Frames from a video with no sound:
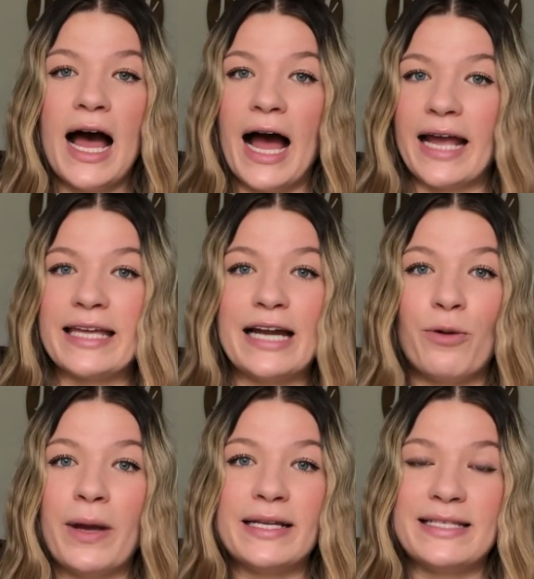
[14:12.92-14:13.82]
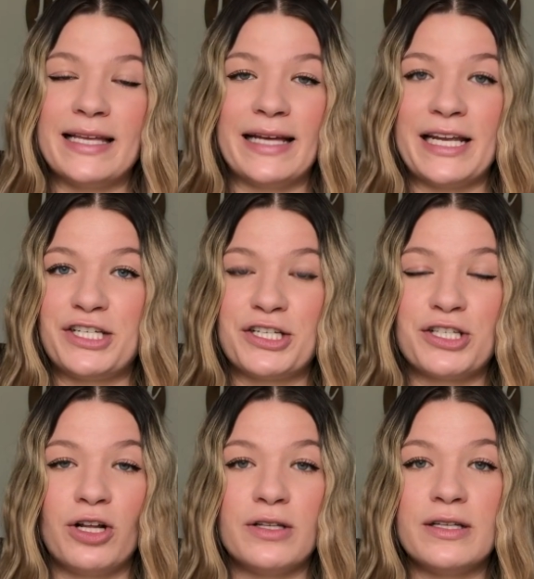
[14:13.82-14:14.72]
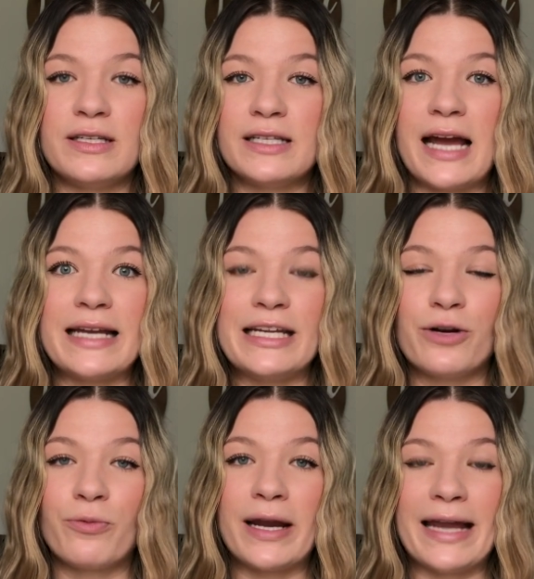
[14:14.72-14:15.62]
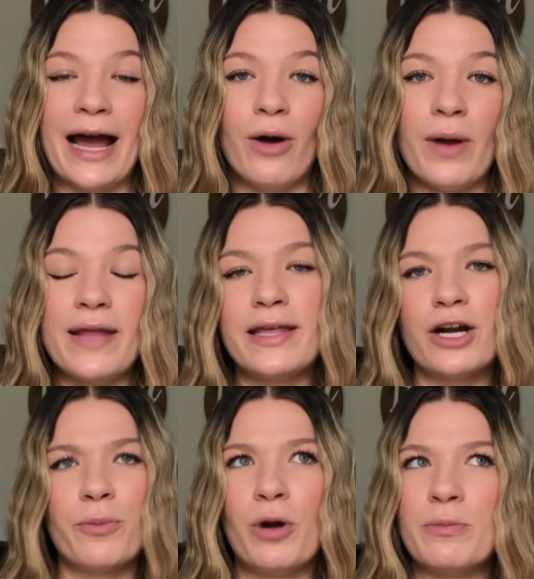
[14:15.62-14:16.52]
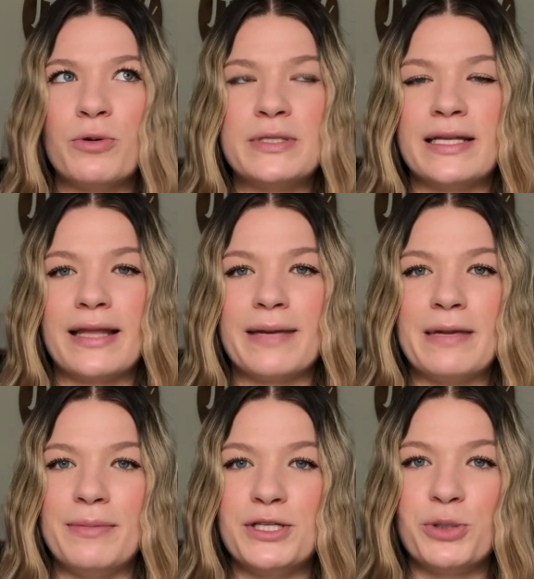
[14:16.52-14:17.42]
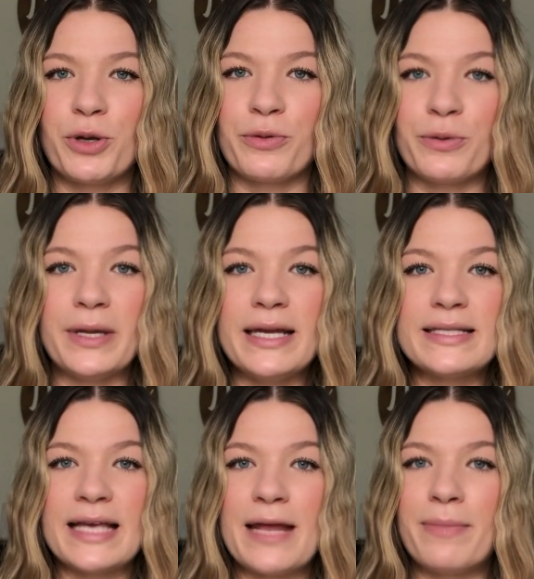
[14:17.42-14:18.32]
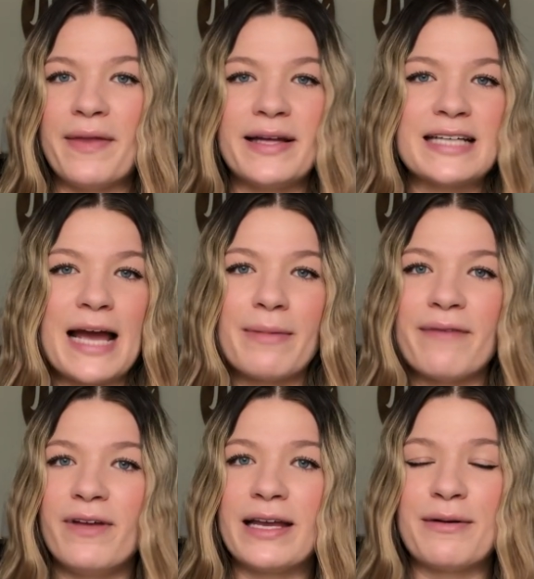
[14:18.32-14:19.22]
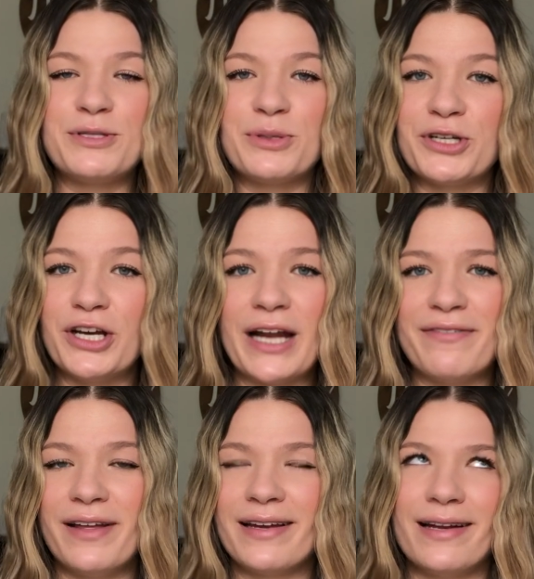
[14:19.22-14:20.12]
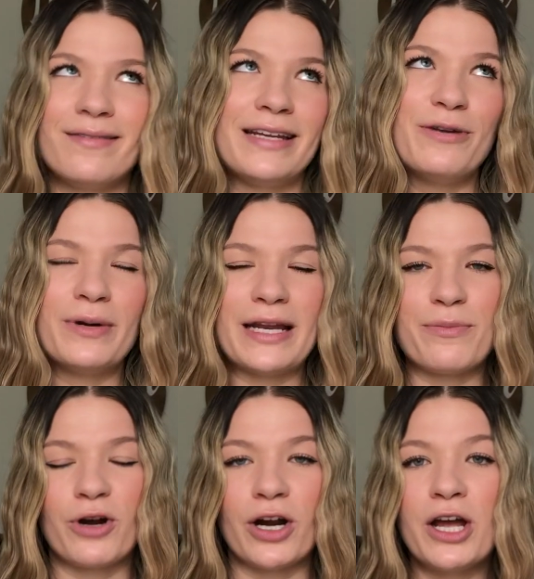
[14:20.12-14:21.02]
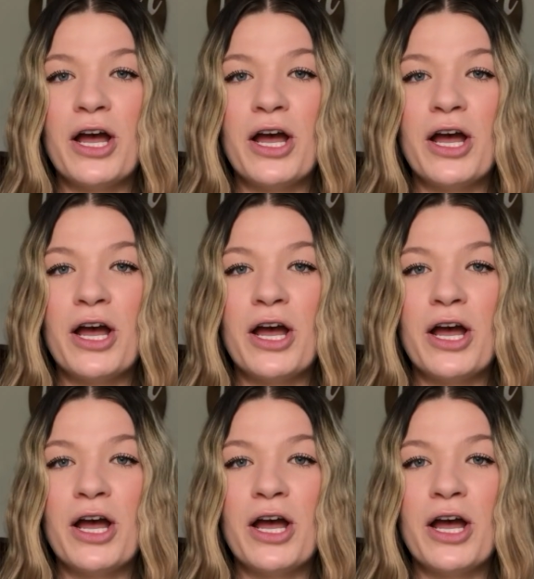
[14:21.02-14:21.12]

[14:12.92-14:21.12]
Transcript: I cannot wait to see a lactation consultant. I need it right now. And then our appointment was in like maybe 2 or 3 weeks. And by that time, I felt like I was doing good. I felt like I don't need one anymore.